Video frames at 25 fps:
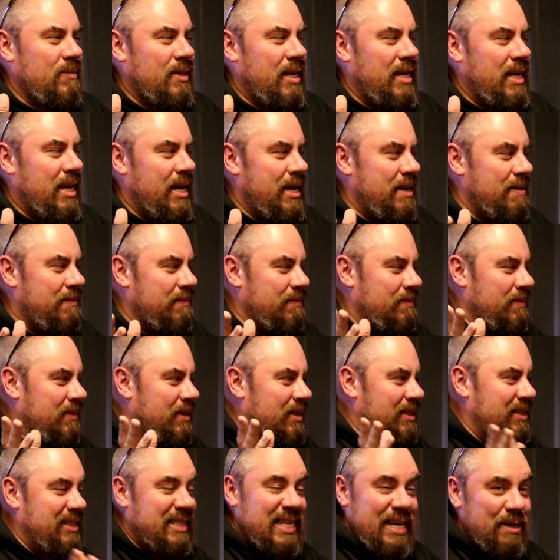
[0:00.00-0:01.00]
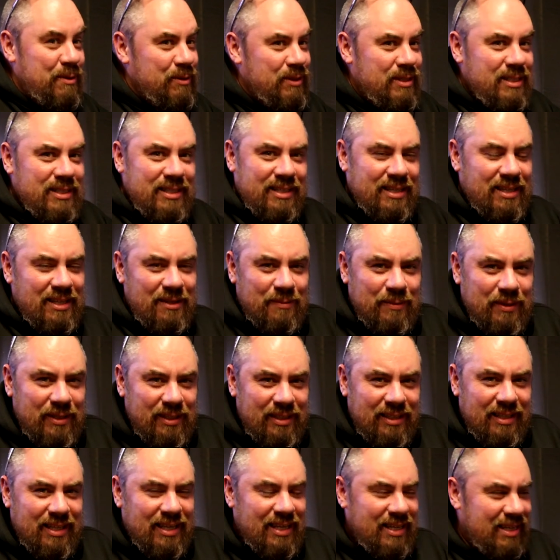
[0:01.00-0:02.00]
Snails is another
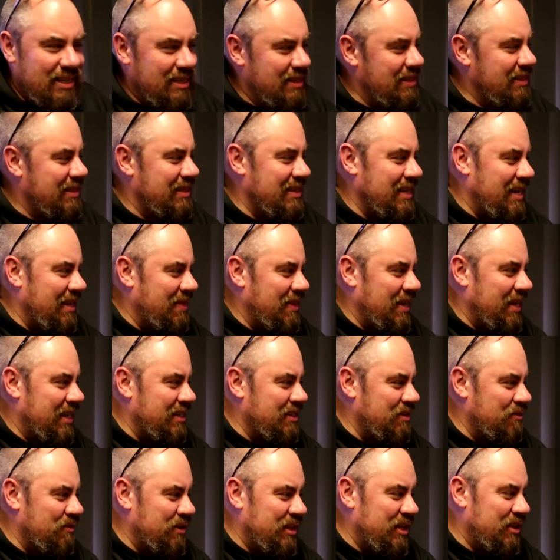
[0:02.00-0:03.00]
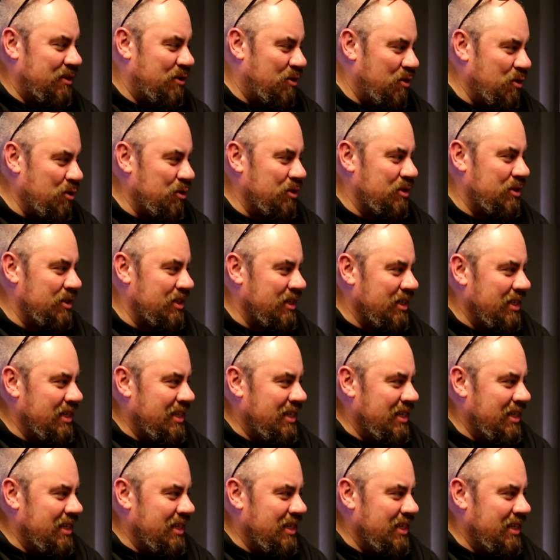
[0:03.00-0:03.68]
one that I think is a really good,